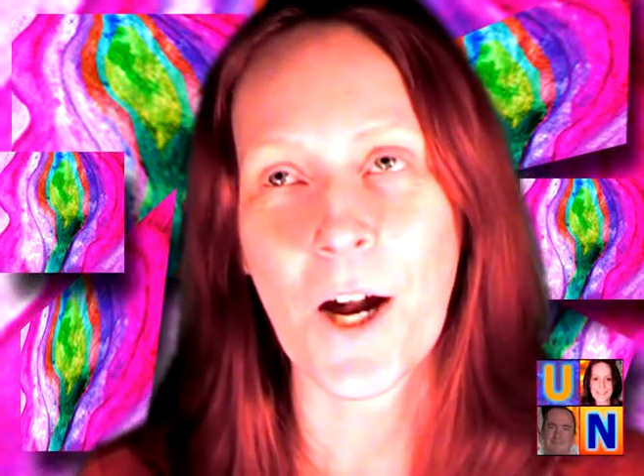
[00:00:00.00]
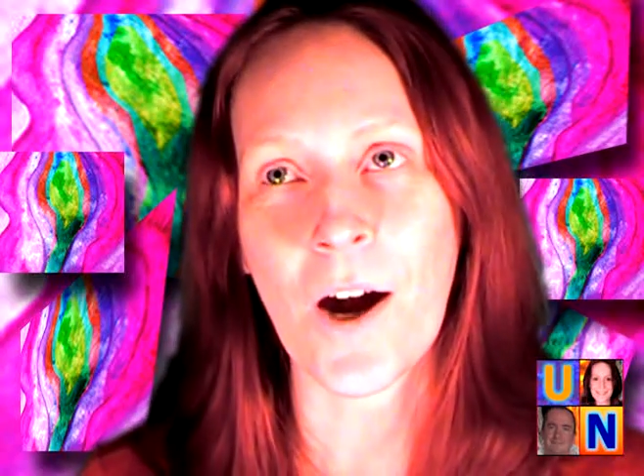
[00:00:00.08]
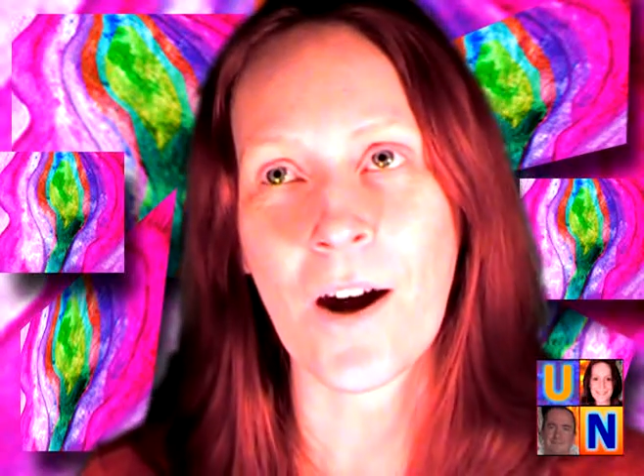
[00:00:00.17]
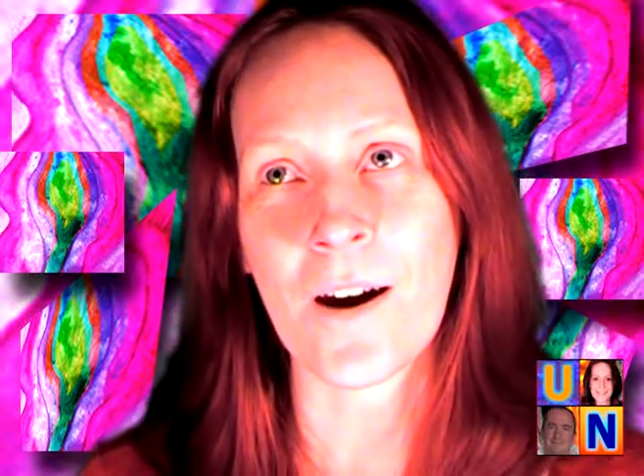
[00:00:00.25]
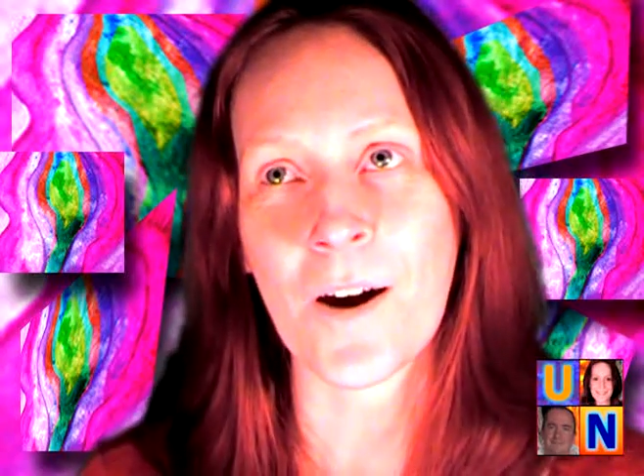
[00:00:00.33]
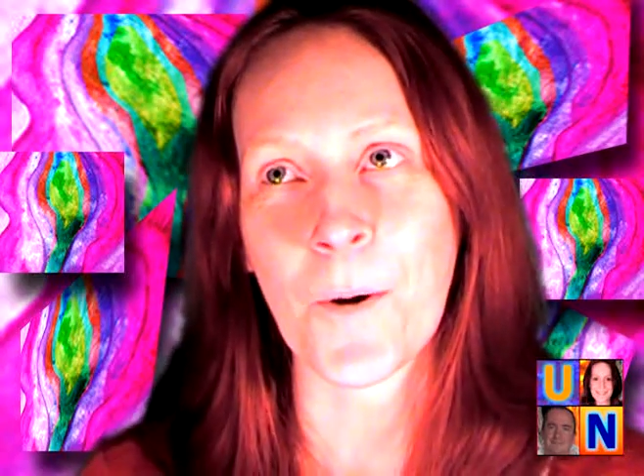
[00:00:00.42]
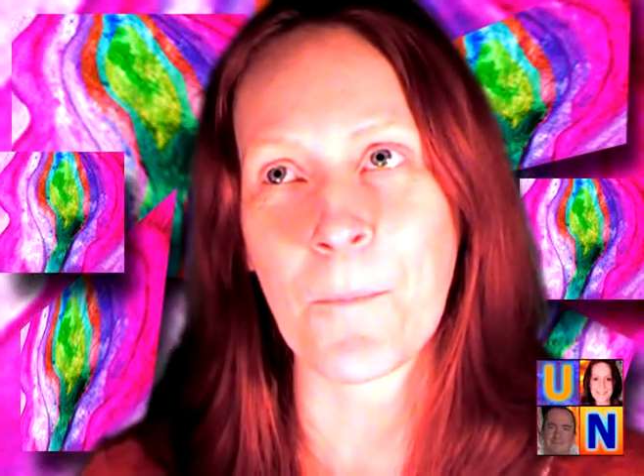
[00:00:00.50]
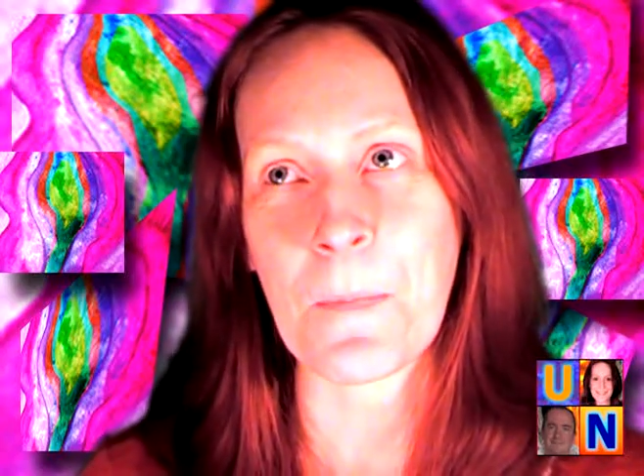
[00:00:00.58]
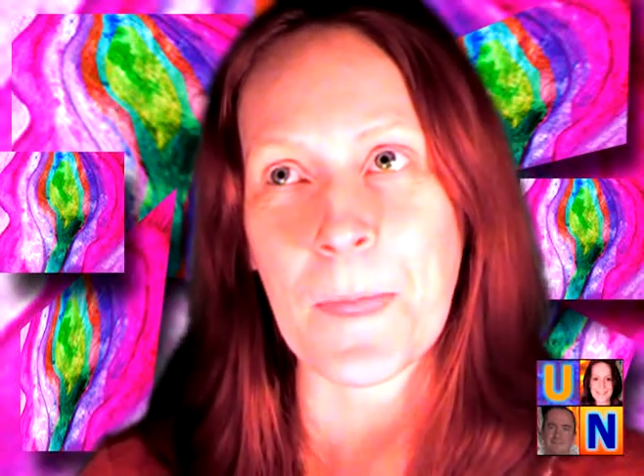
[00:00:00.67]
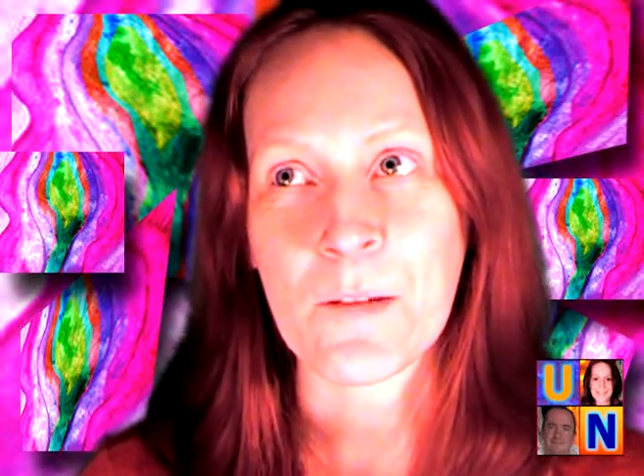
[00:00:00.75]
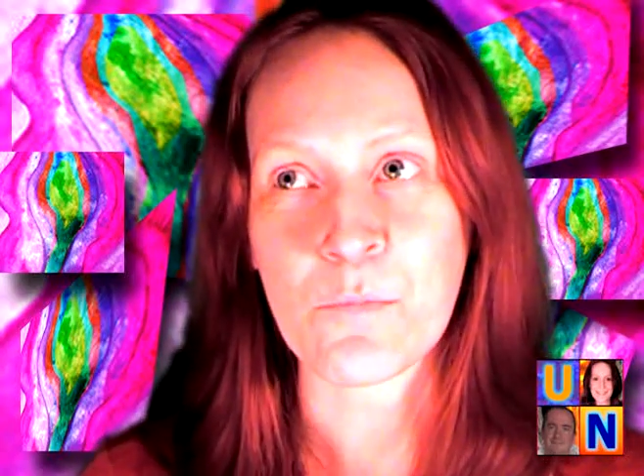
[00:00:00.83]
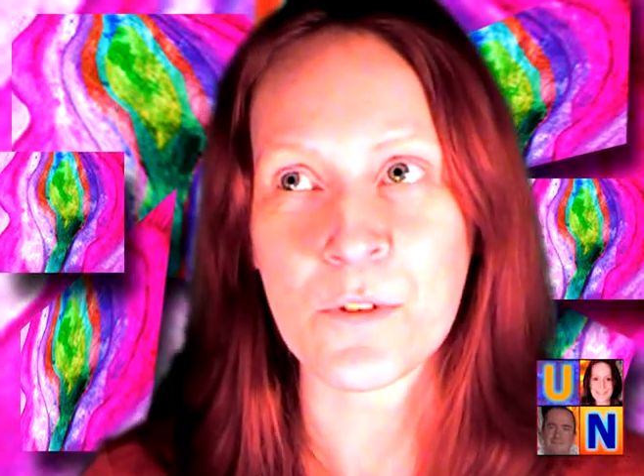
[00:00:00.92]
our
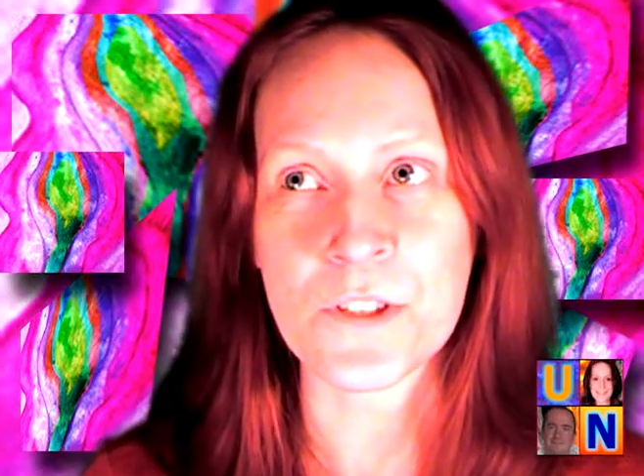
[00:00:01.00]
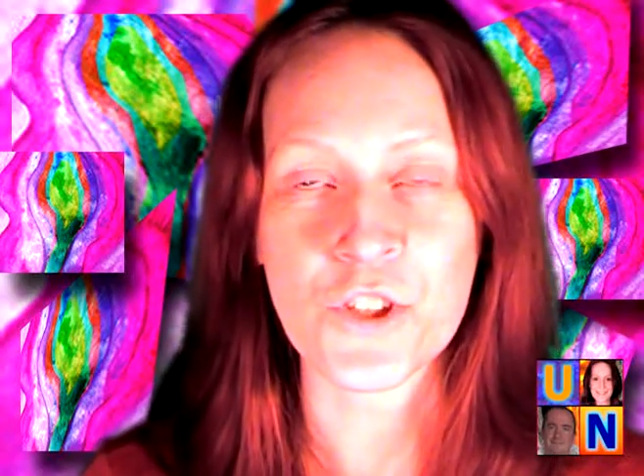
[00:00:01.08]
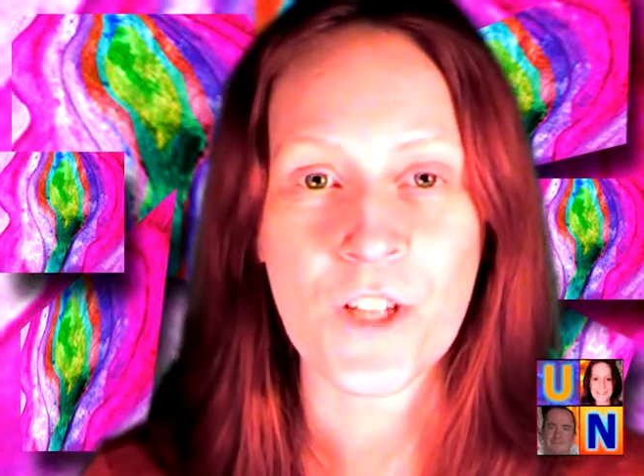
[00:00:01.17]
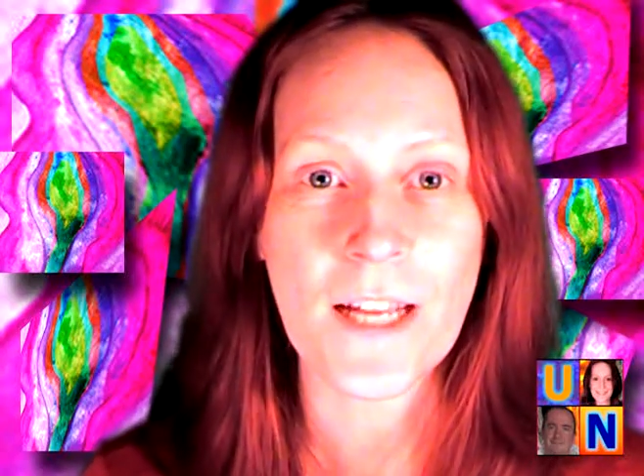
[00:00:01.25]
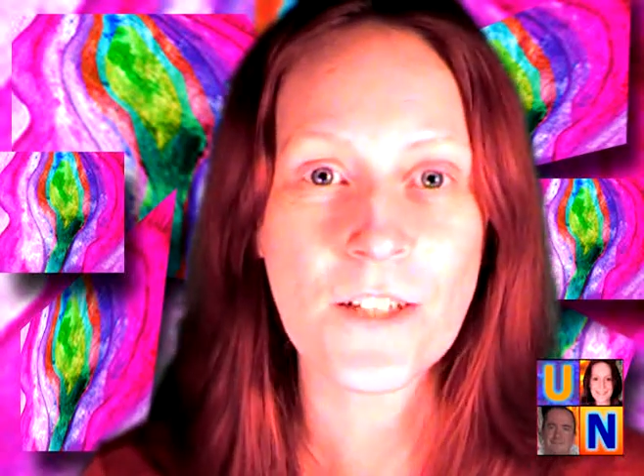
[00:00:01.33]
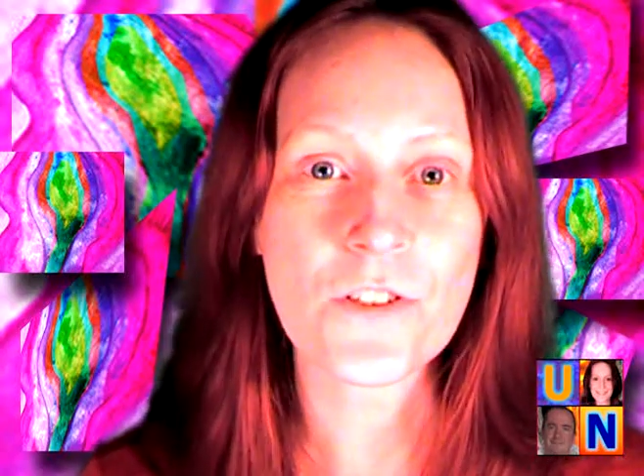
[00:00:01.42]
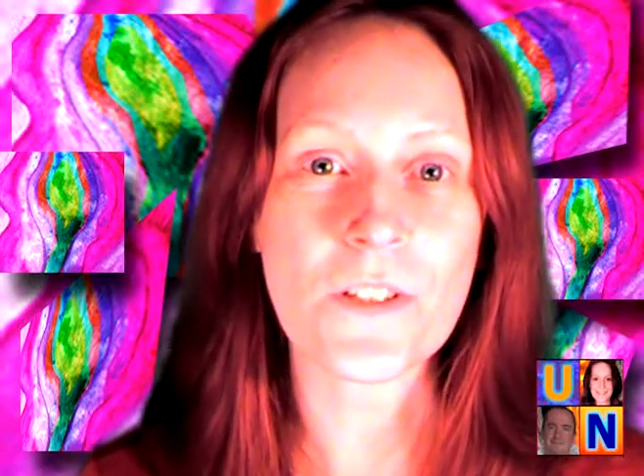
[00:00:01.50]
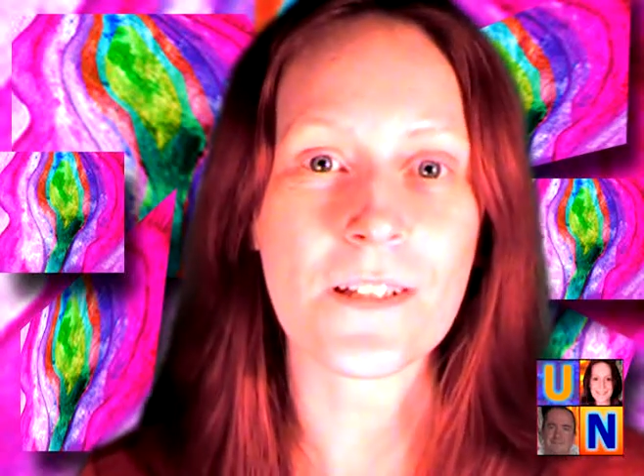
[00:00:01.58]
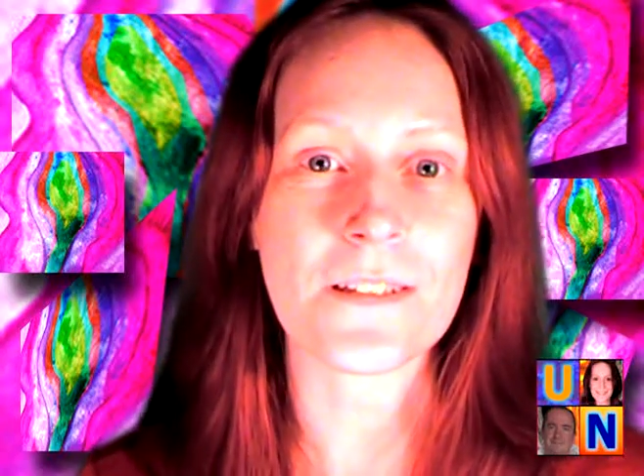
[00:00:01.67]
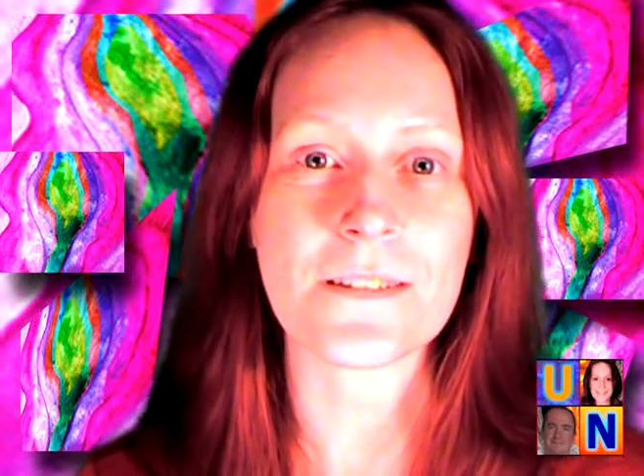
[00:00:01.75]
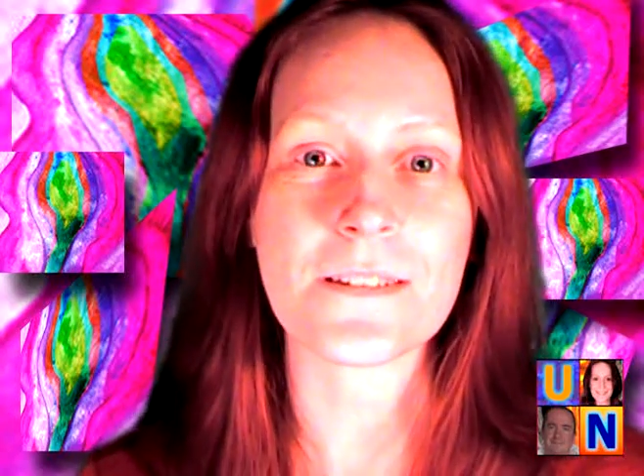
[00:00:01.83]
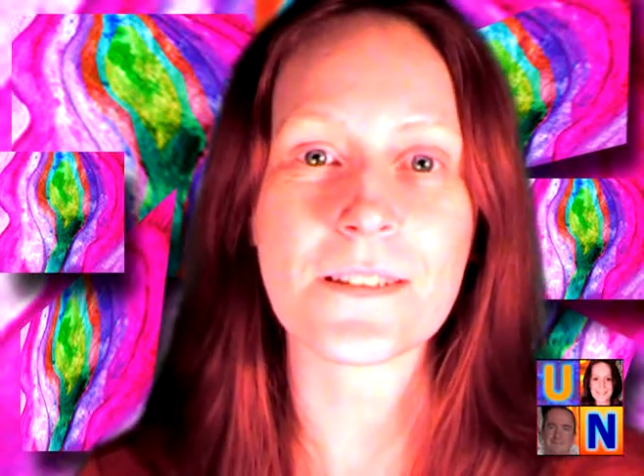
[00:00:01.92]

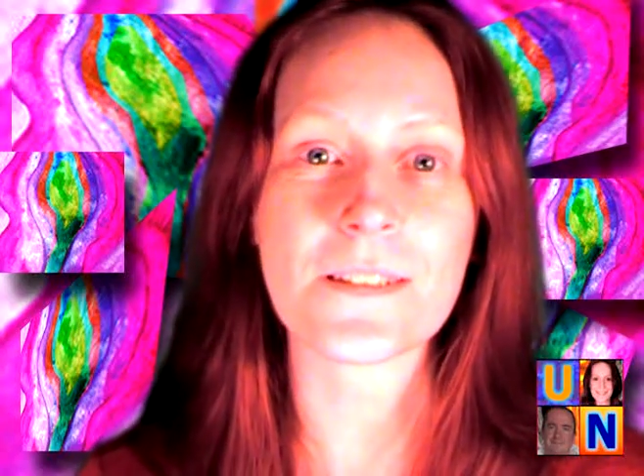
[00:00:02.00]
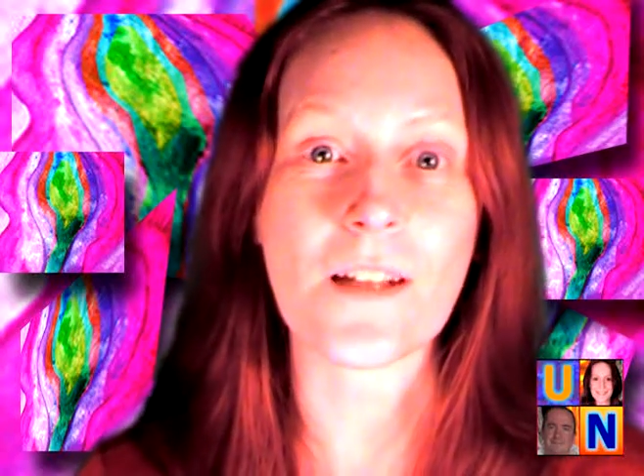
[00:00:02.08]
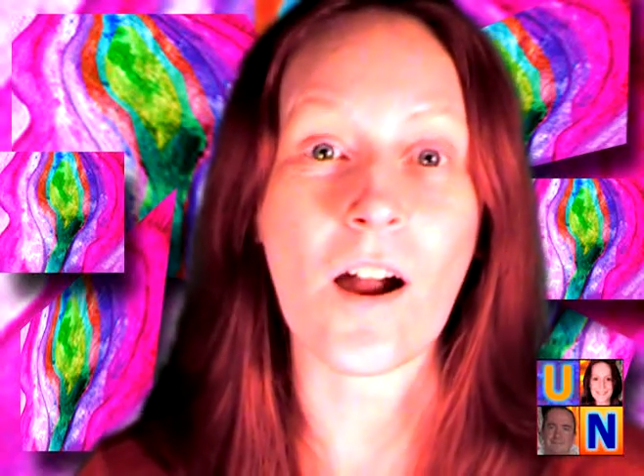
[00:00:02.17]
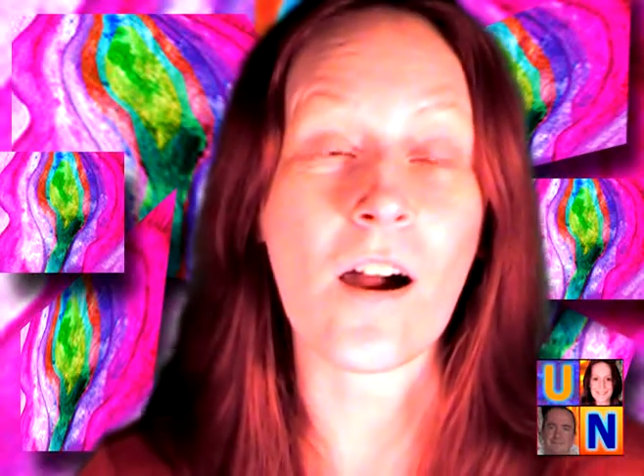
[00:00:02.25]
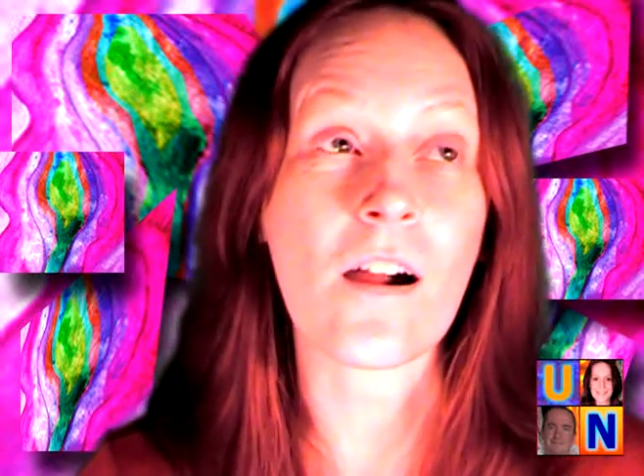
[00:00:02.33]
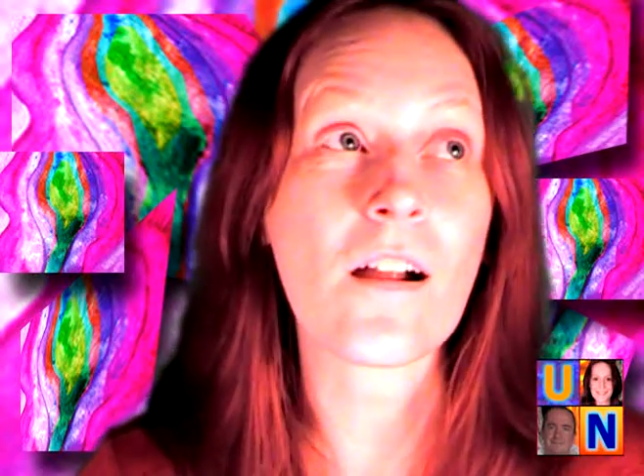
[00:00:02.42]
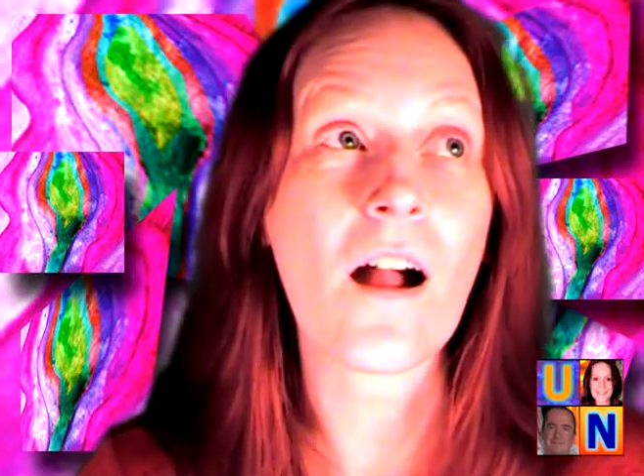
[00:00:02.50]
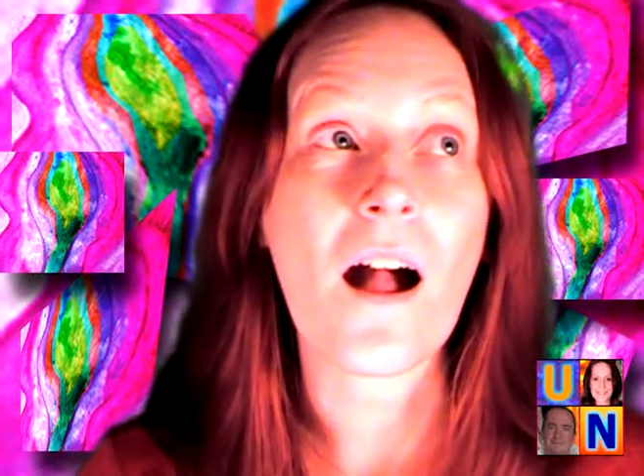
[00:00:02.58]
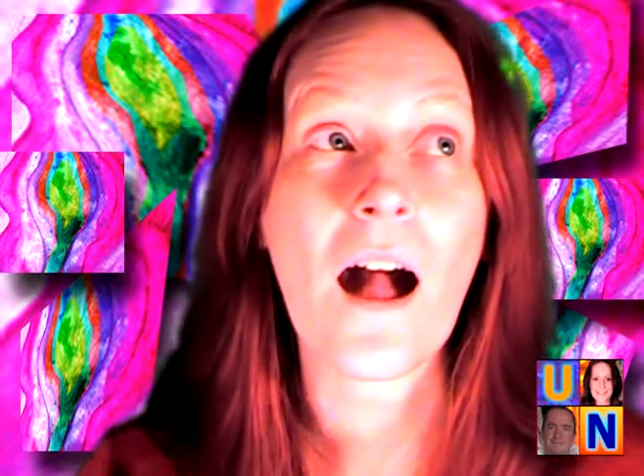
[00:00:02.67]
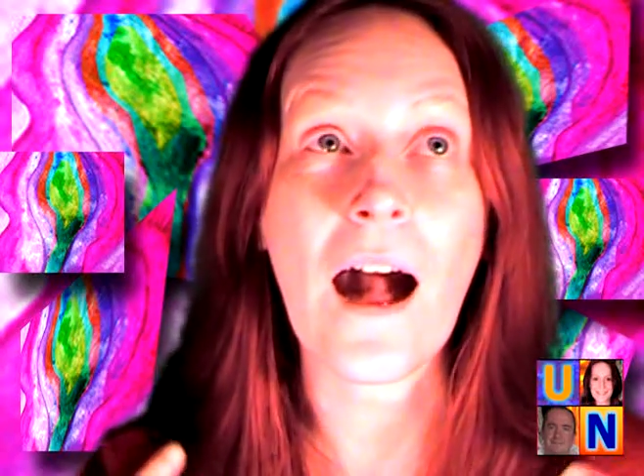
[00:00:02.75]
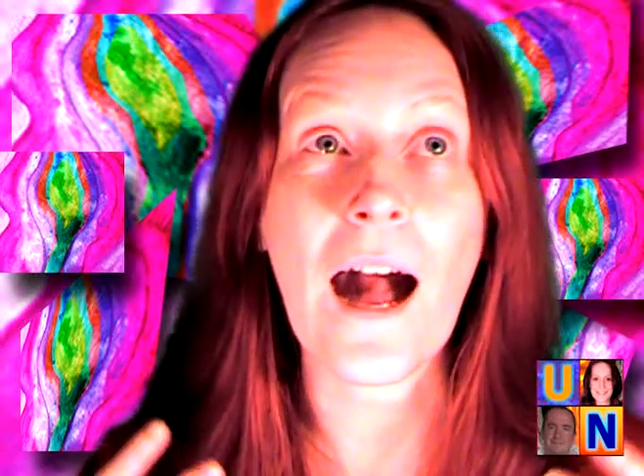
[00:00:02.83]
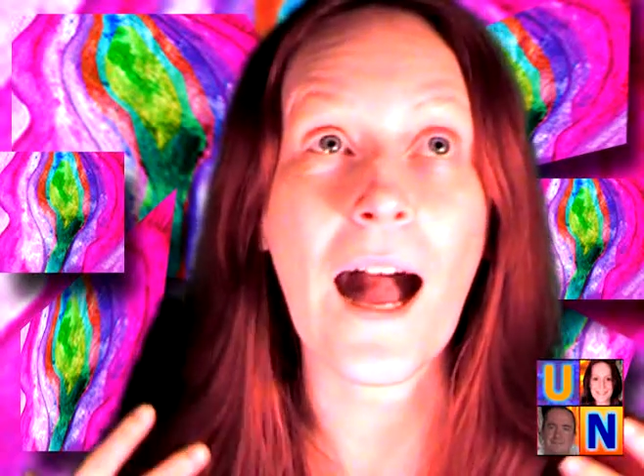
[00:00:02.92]
projections, our